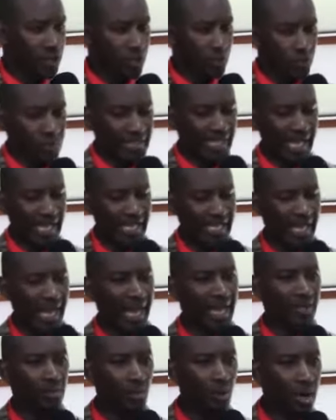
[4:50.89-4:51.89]
Today,
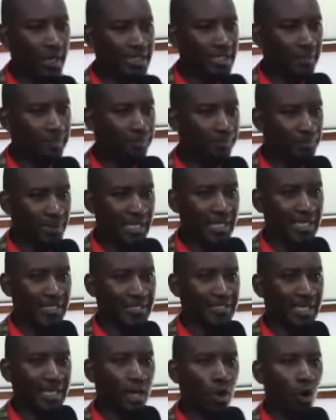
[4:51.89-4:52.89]
I want to
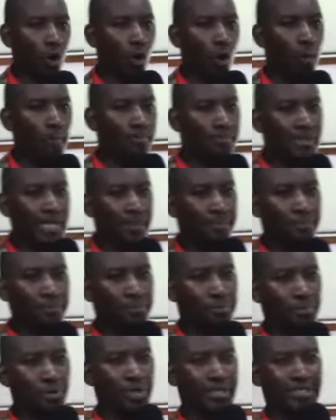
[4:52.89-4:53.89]
place an
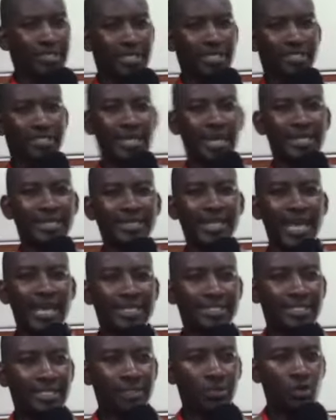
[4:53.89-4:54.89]
omnipresence
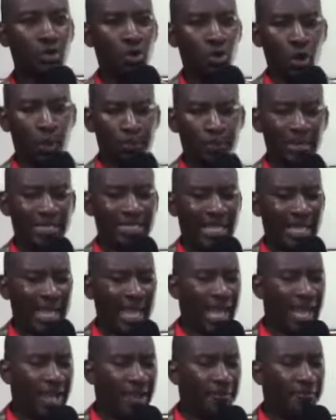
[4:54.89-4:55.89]
anointing upon
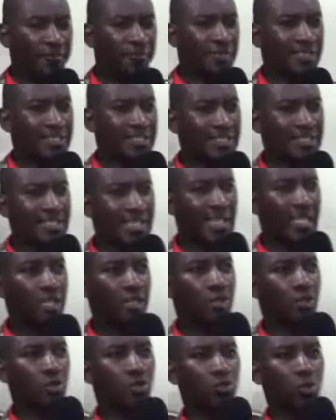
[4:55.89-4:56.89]
every
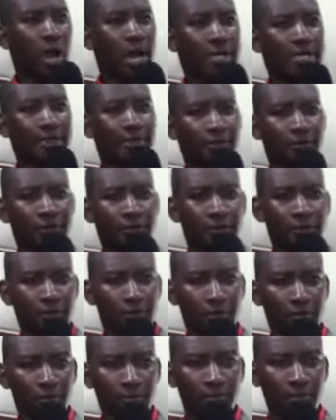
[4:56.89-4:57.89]
single one of you.
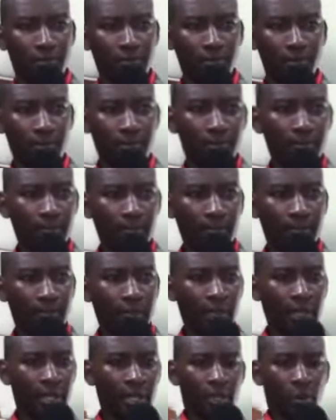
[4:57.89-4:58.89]

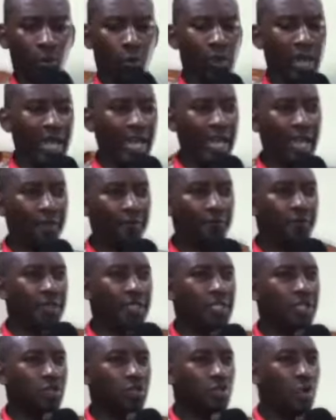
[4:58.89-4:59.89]
Wherever wherever
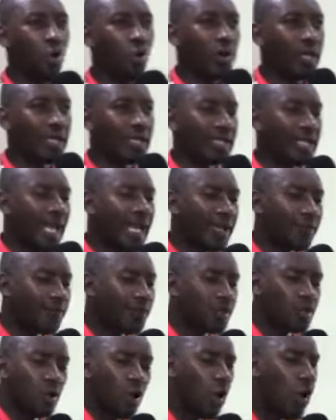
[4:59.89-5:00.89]
you go in life,
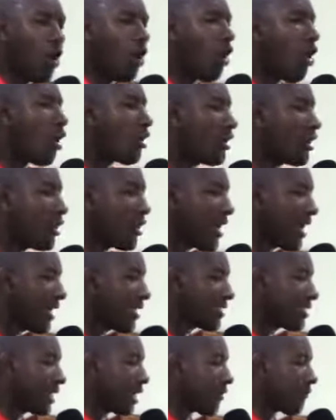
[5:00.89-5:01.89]
in all your
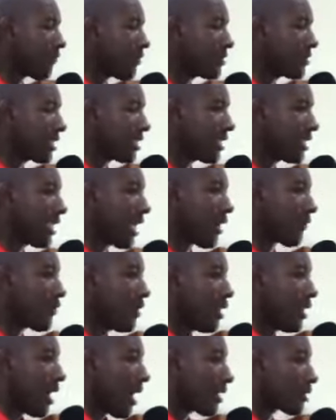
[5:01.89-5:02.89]
endeavors in
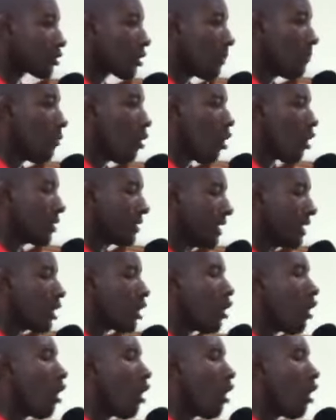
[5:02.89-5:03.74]
life, I command the